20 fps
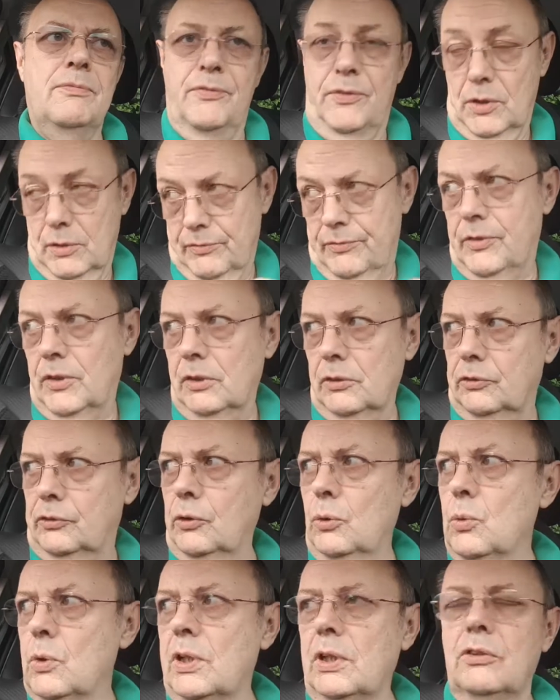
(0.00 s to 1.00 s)
for fast
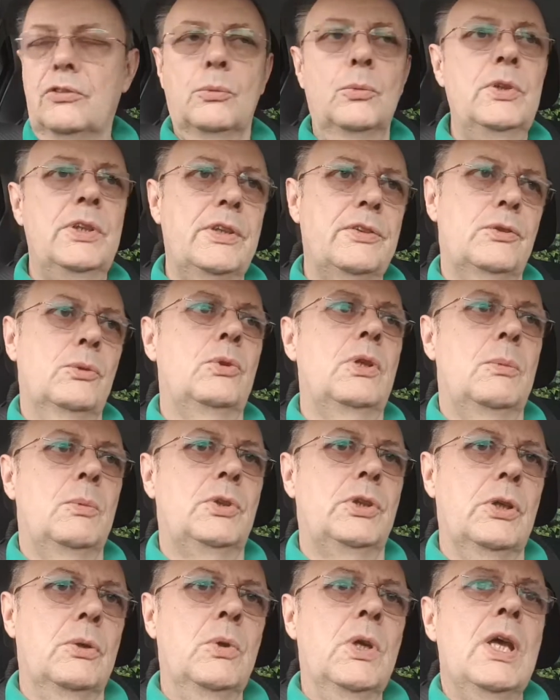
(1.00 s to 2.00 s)
talking. So what they thought they
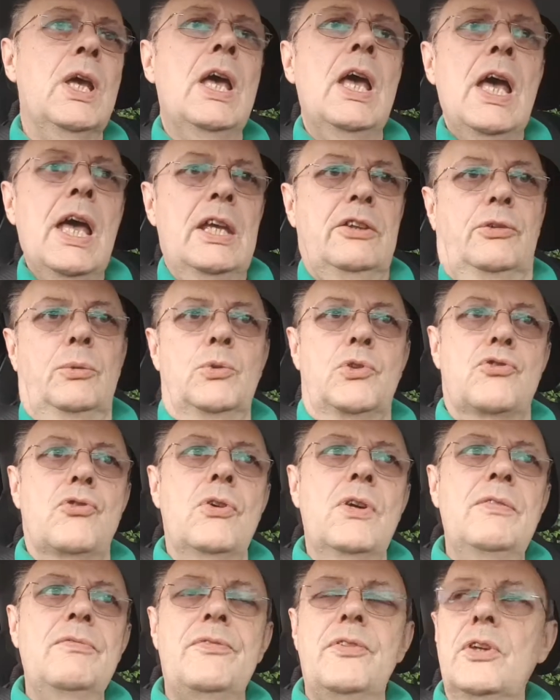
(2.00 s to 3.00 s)
would do is they would
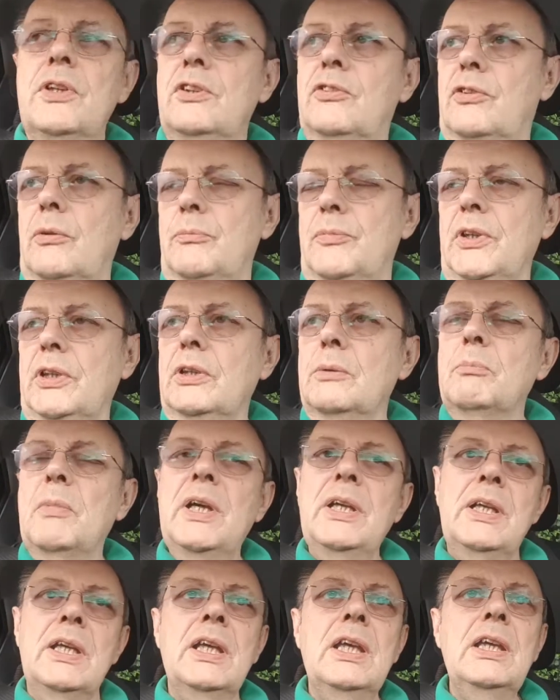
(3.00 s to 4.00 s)
try and find something that
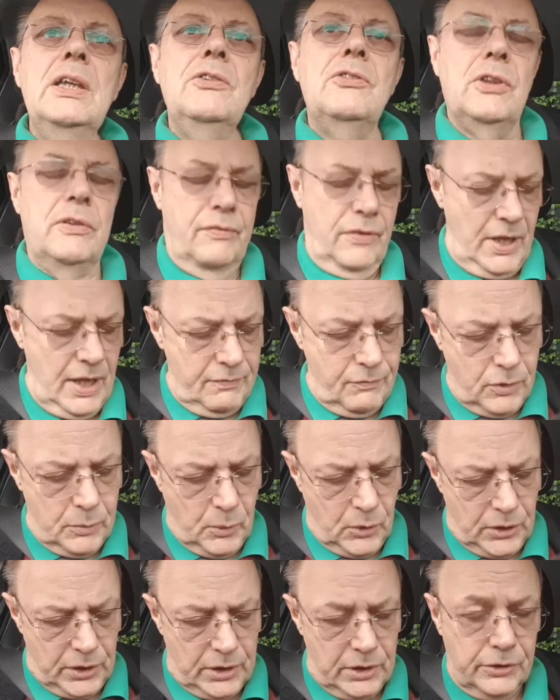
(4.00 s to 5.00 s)
made it easy for
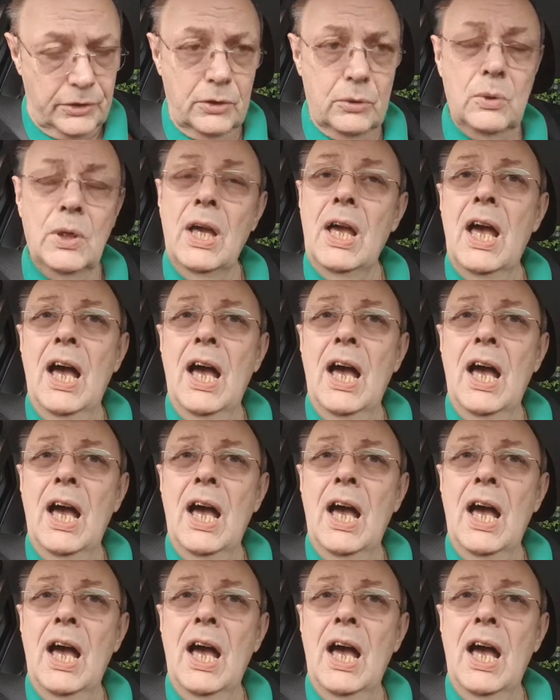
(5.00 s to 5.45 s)
everybody to do,